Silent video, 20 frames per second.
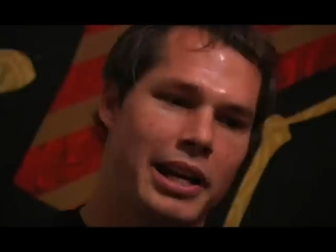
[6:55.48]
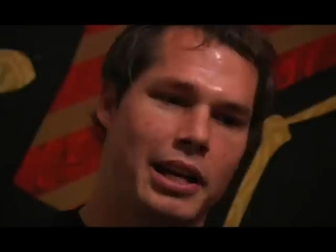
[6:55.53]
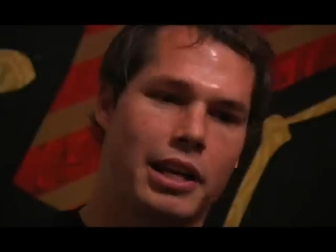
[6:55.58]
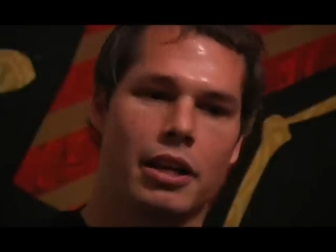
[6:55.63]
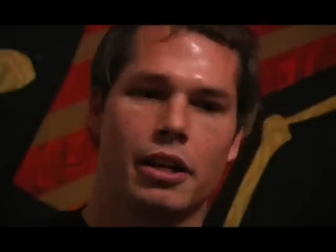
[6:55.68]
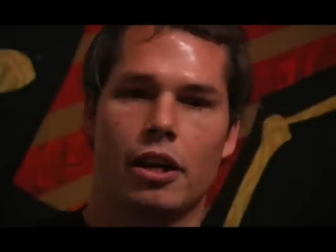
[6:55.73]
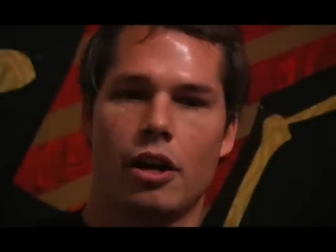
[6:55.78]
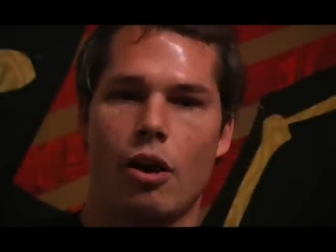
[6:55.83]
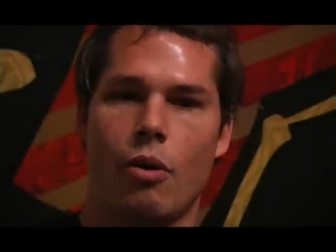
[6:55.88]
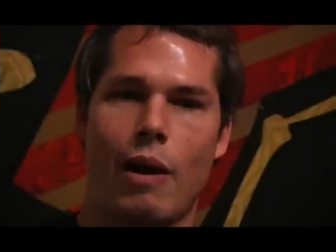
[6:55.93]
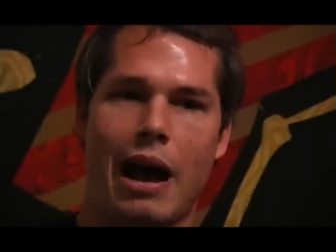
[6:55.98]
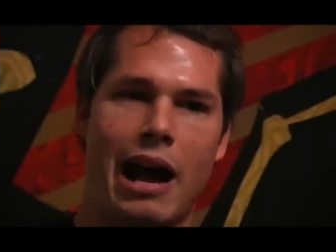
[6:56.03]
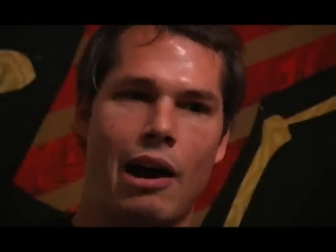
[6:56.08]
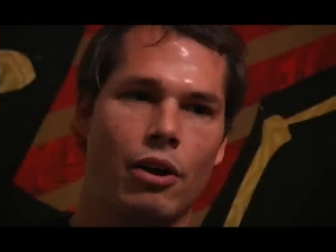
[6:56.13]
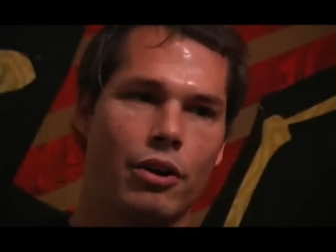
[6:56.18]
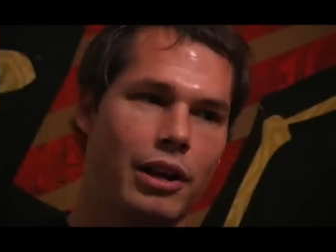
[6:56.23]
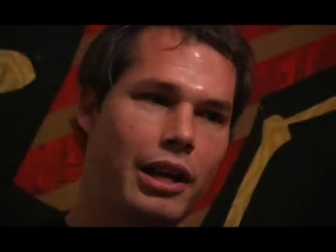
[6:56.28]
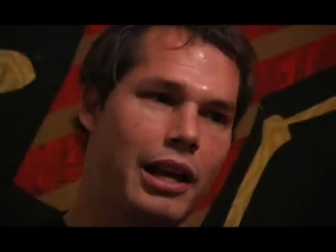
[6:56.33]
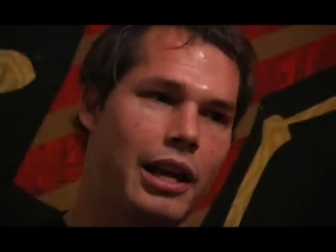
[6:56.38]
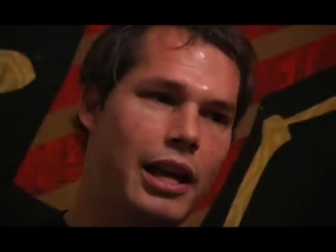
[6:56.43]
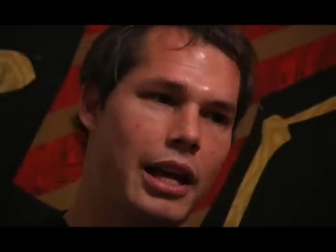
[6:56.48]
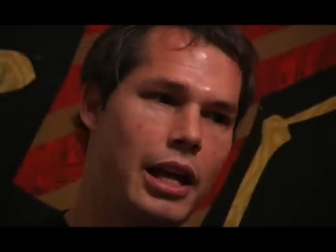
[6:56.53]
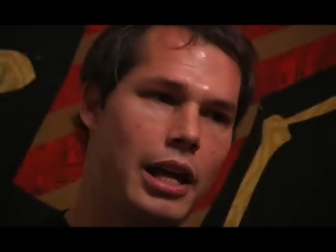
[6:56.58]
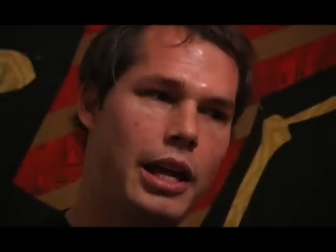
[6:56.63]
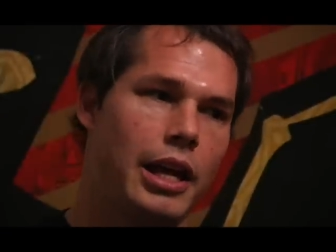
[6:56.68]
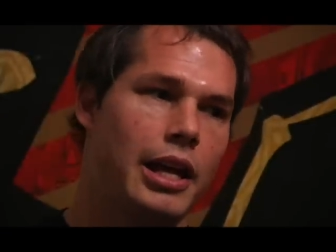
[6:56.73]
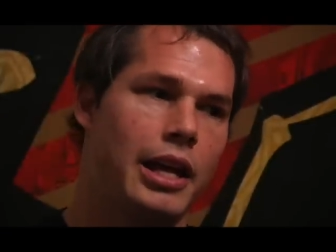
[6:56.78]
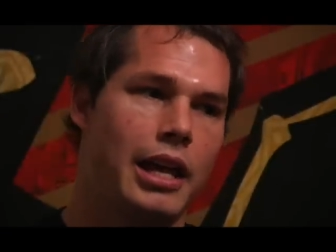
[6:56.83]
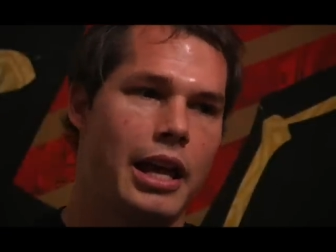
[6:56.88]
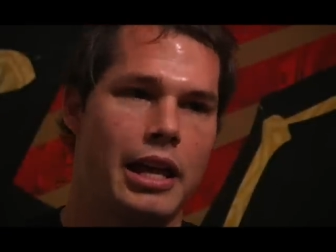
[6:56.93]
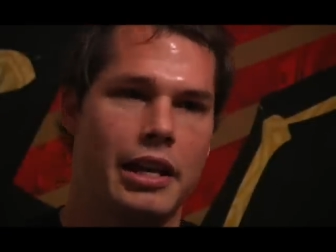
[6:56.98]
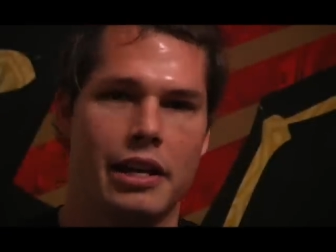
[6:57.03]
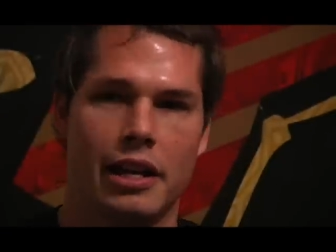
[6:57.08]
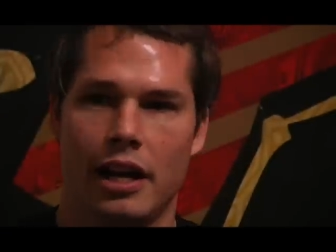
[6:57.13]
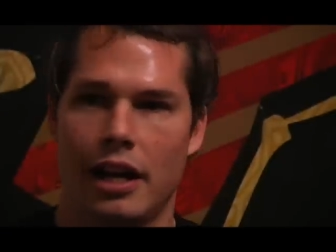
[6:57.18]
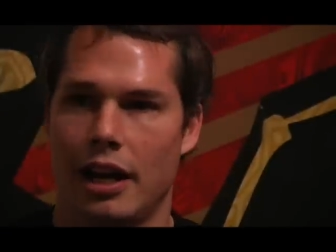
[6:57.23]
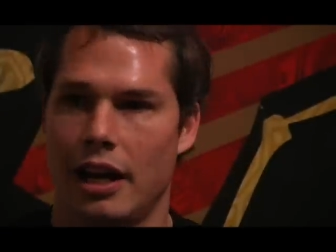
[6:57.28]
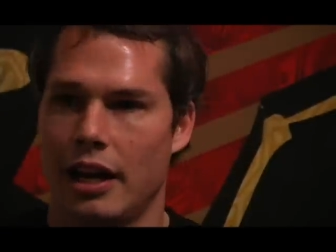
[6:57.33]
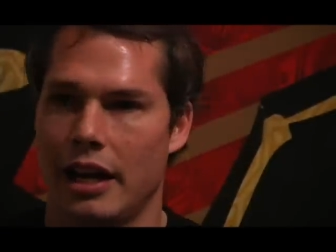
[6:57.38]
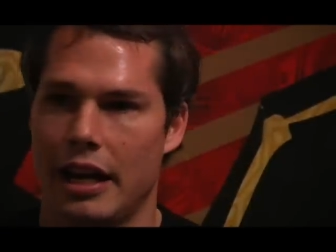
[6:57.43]
can go out
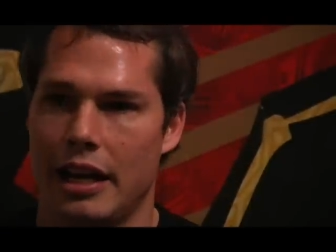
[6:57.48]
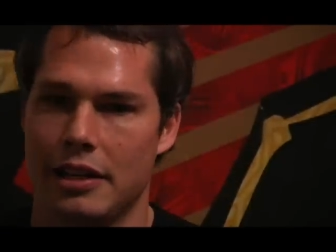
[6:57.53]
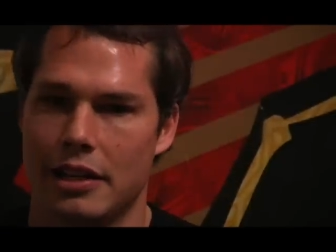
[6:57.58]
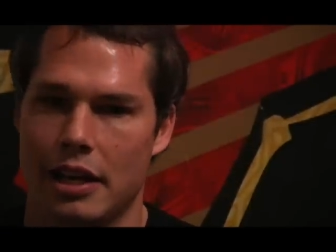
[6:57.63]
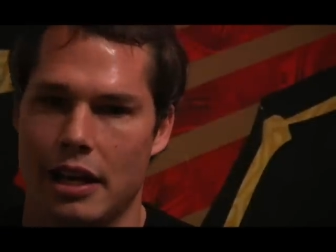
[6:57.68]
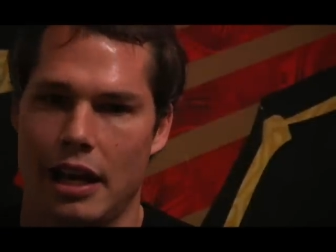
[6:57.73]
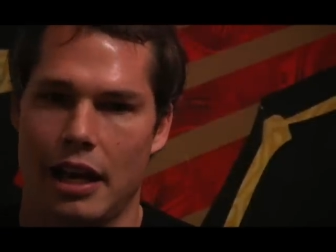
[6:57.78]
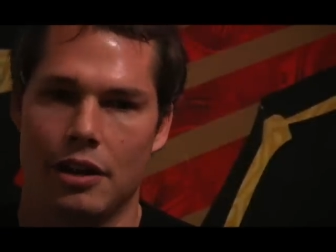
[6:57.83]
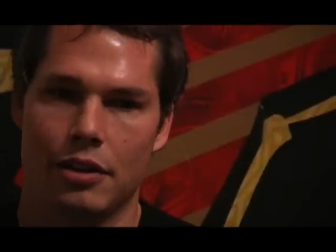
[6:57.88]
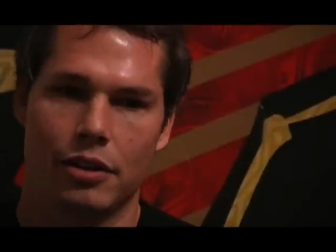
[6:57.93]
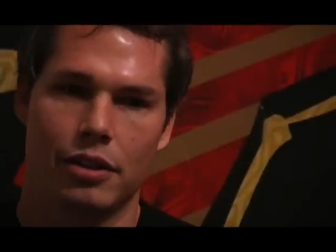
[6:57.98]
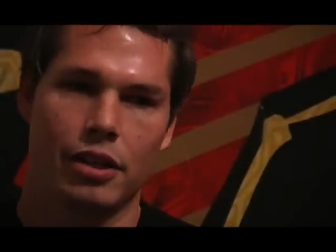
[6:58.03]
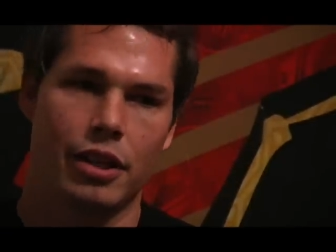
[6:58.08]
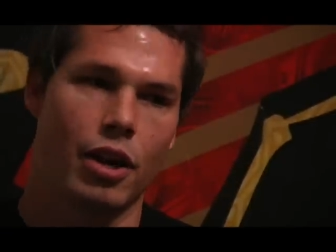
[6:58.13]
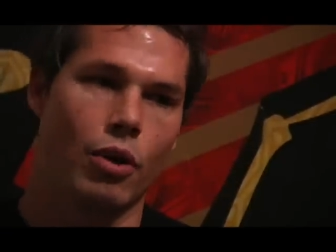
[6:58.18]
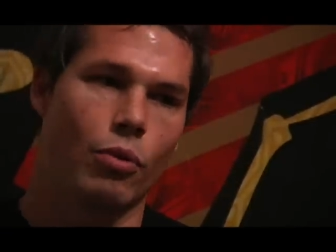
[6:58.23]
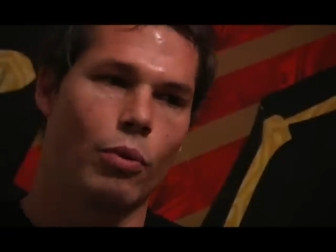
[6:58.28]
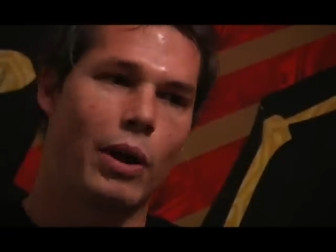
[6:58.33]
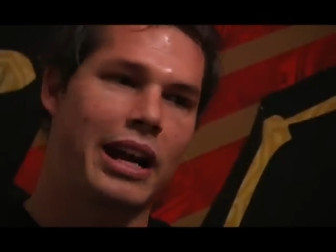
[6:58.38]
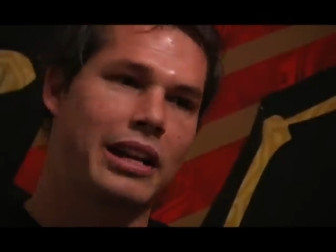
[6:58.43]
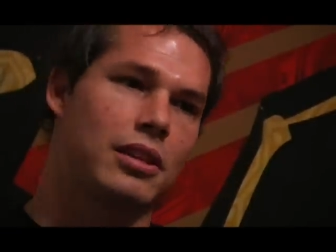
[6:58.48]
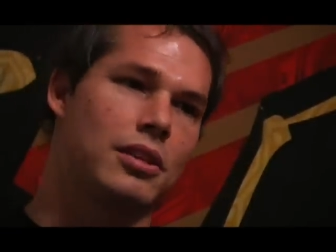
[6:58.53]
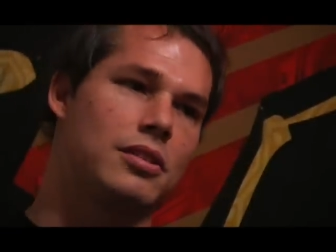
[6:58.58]
and wreck the